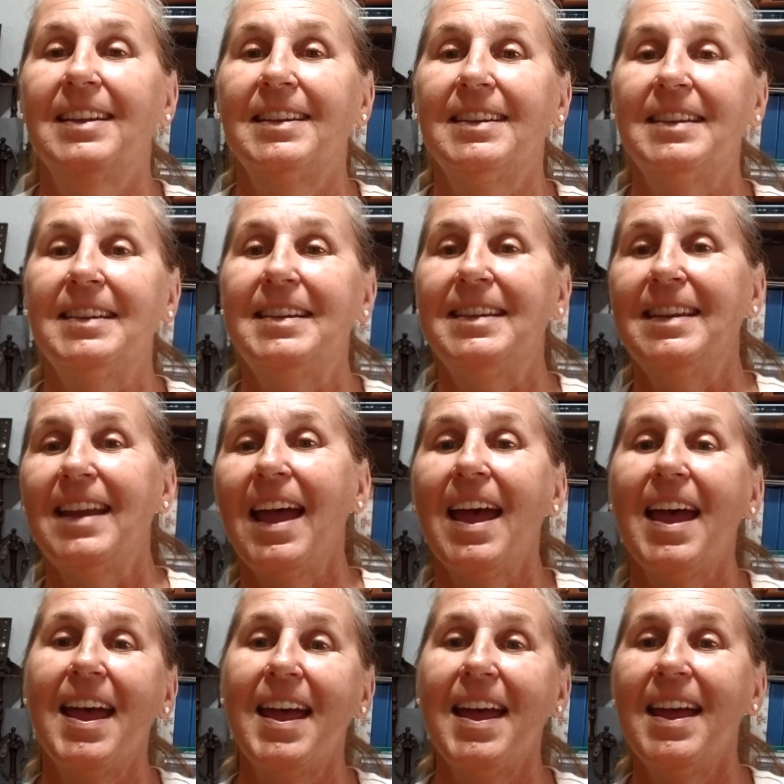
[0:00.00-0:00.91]

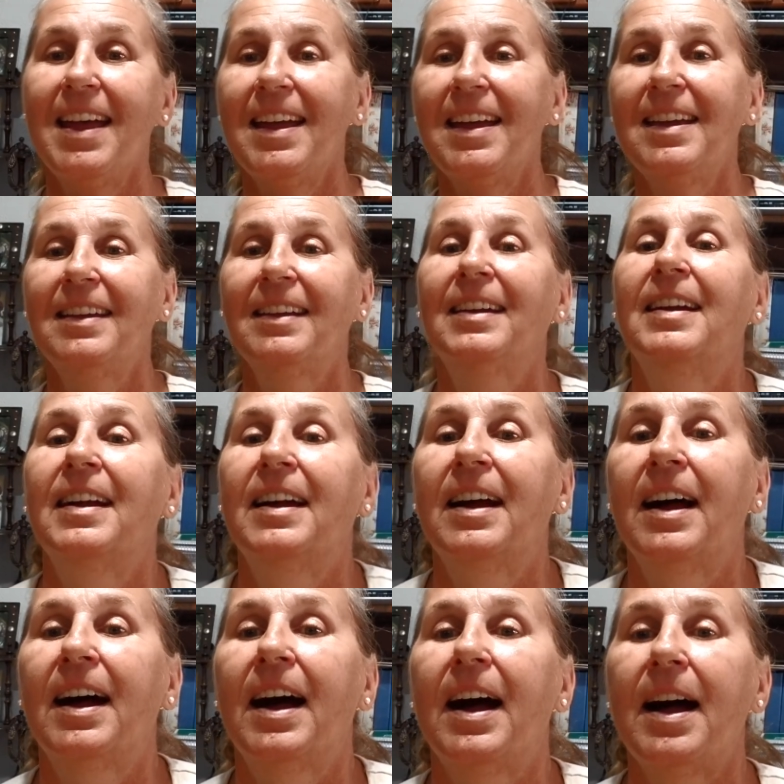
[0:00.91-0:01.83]
Yay!
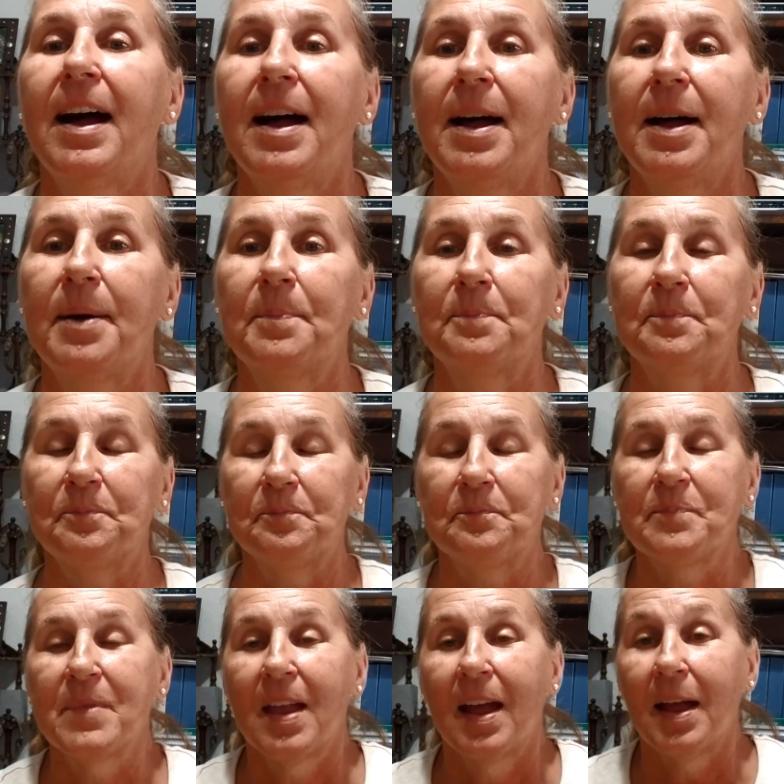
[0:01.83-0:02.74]
Um,
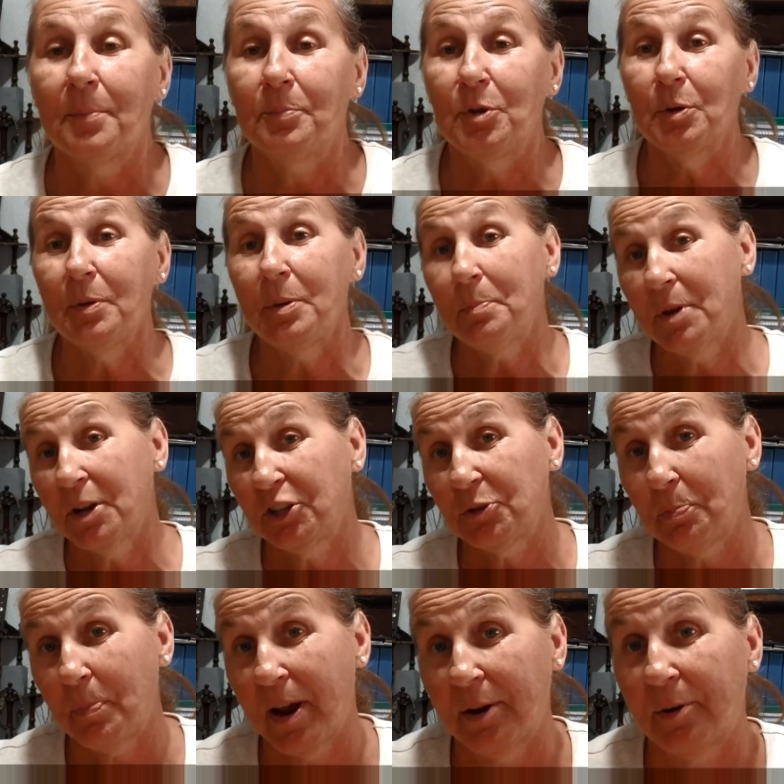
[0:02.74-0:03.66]
I'm doing
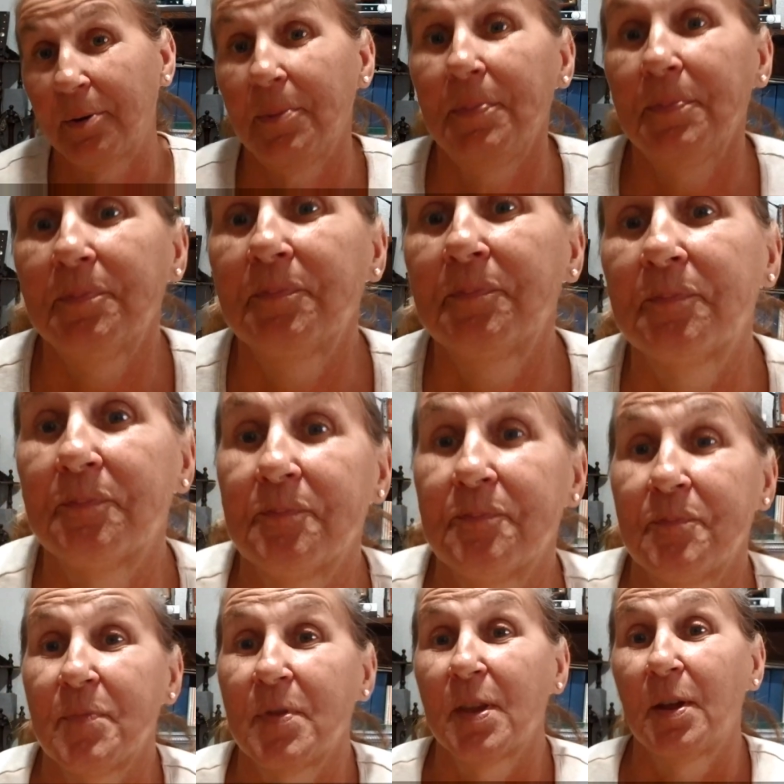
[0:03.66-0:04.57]
much better
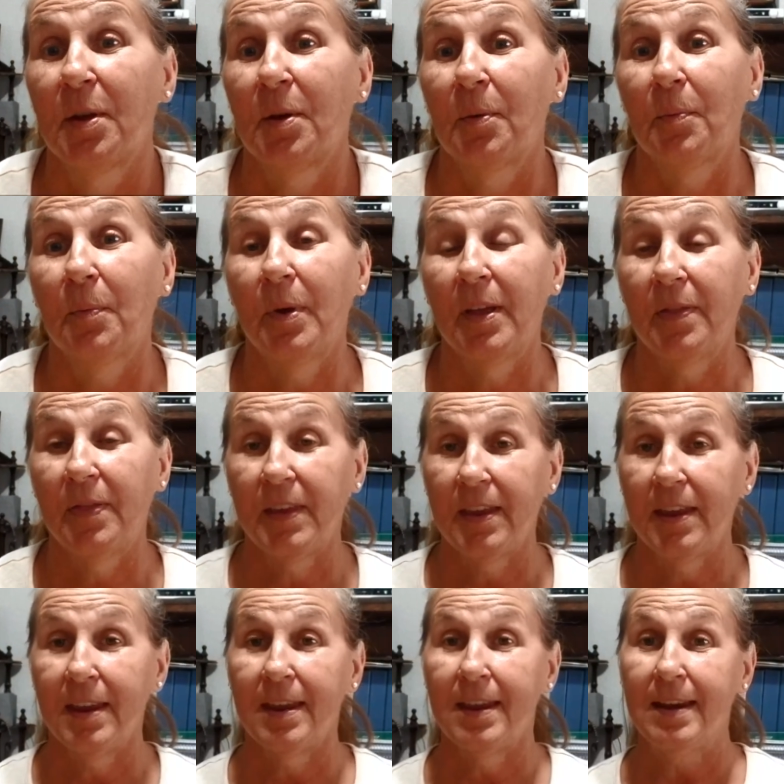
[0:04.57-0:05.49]
with
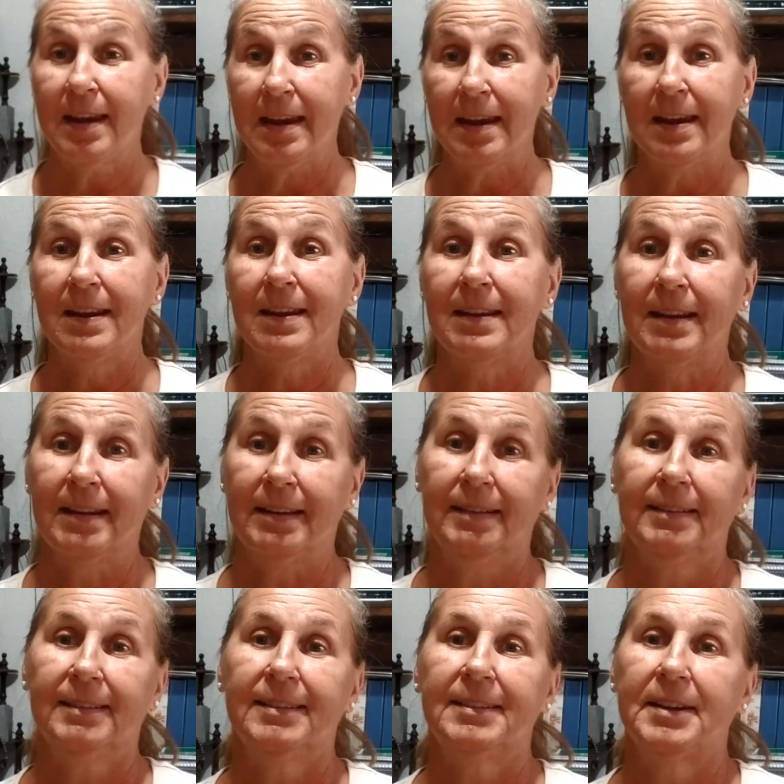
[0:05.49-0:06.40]
eating
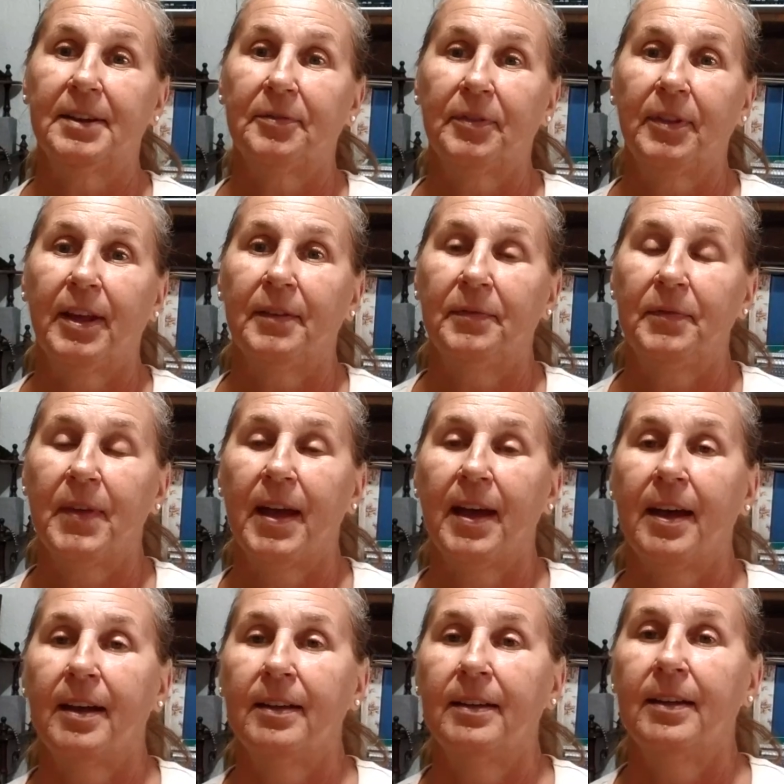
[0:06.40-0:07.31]
and stuff like
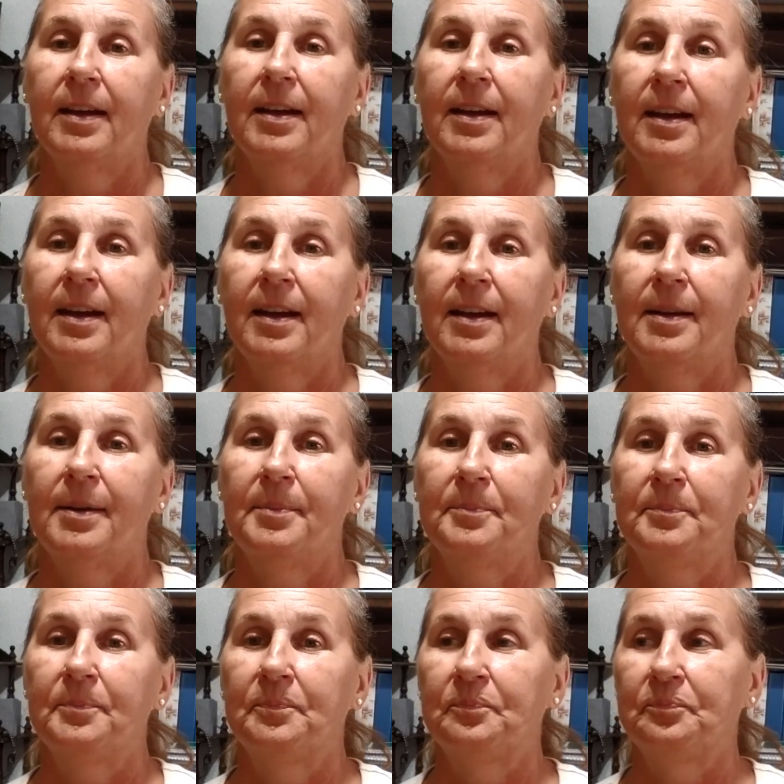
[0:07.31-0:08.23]
that.
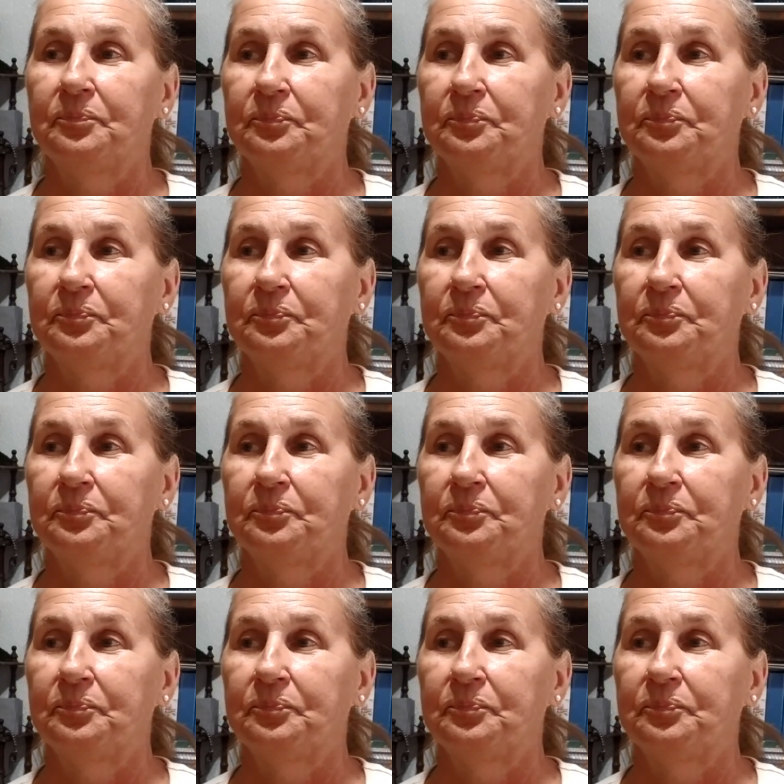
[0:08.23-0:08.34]
Um,